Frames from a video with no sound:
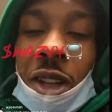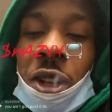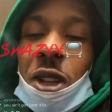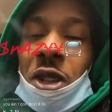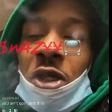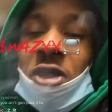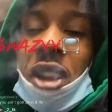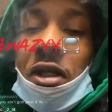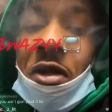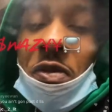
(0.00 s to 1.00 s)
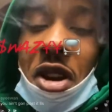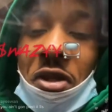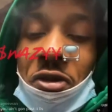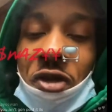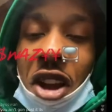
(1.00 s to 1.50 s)
Come around here. David
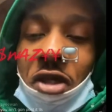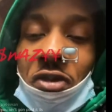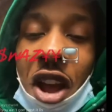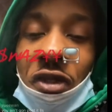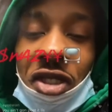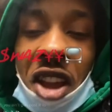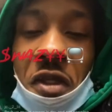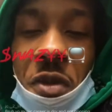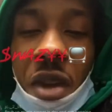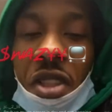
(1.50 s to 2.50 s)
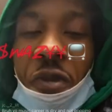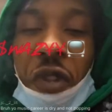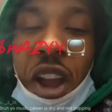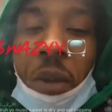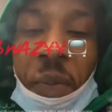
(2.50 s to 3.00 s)
motherfucking rapper. David
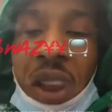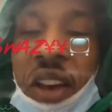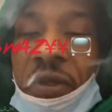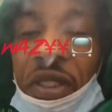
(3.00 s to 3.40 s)
motherfucking black.